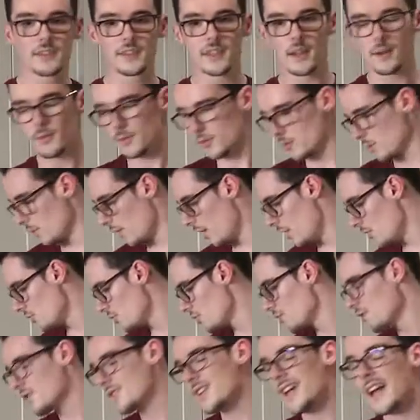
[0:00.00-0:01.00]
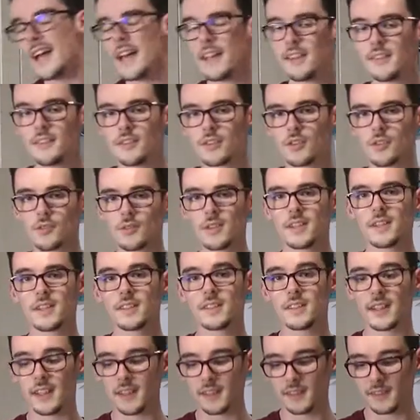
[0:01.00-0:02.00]
down to 110 degrees
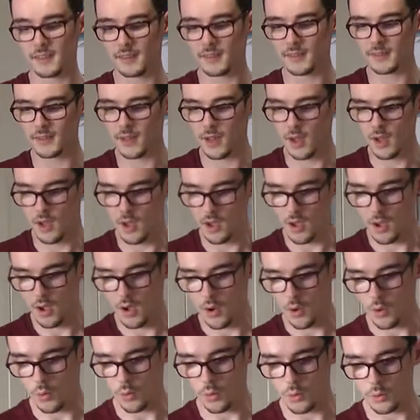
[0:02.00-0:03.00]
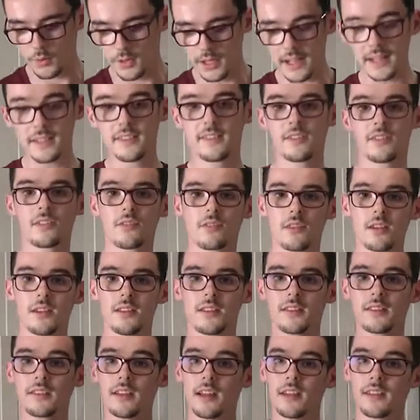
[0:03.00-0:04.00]
Celsius or 90
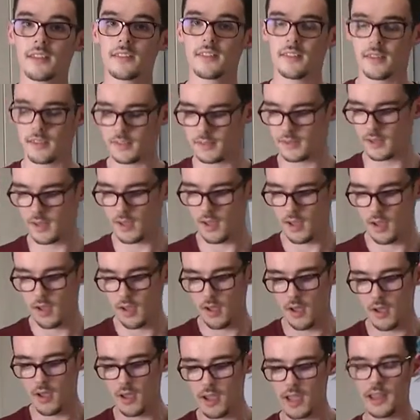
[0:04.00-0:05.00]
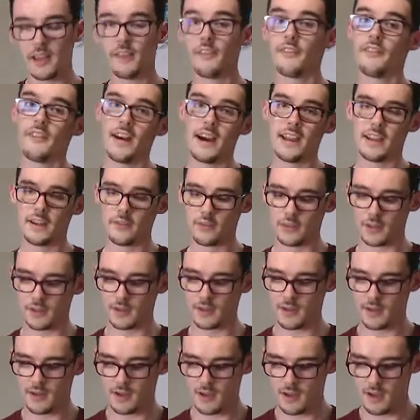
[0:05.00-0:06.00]
degrees Celsius in a fan
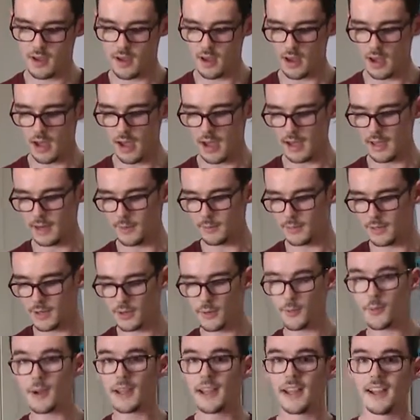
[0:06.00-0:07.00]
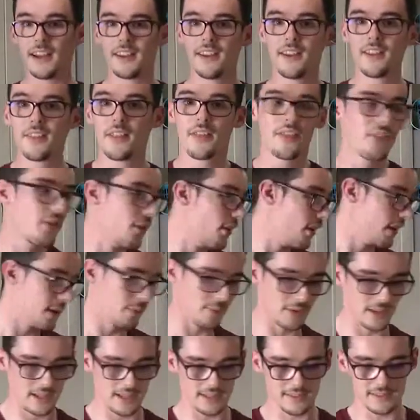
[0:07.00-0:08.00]
oven. And we're going to wait another 30
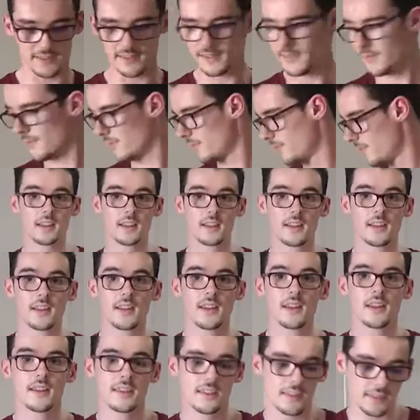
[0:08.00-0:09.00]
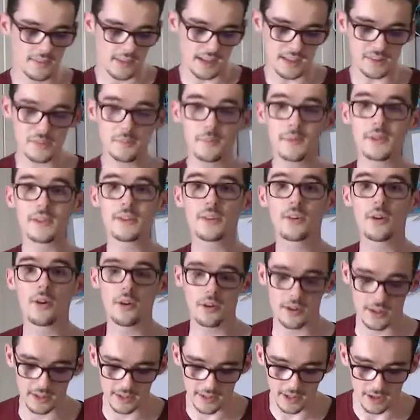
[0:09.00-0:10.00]
minutes. So that's been
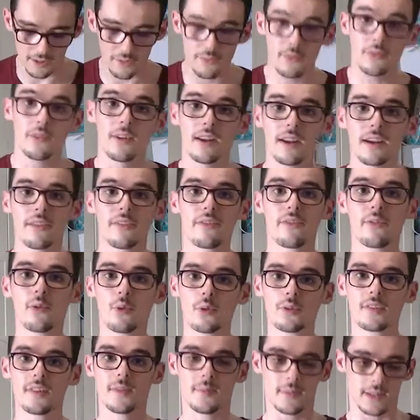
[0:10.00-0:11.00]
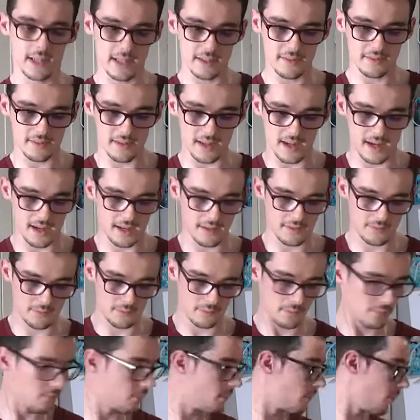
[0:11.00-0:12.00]
cooking now for like 40 minutes and
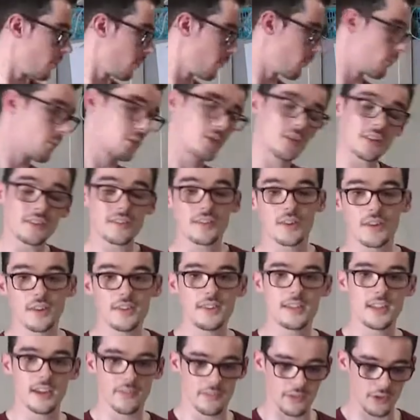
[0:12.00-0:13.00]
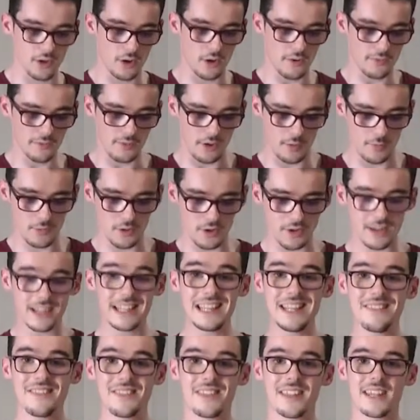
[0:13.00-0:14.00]
we just turn the oven off and we're going to
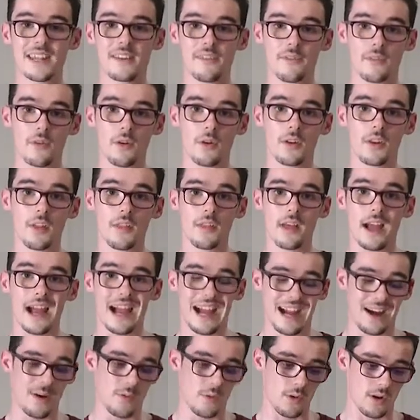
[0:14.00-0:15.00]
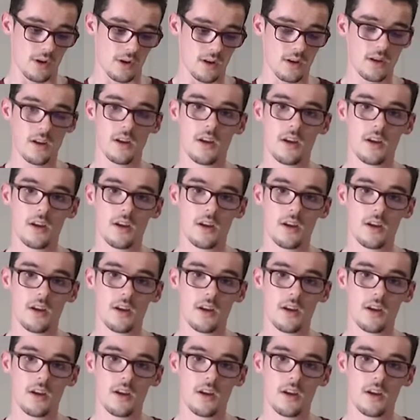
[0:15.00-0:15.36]
leave it there for another hour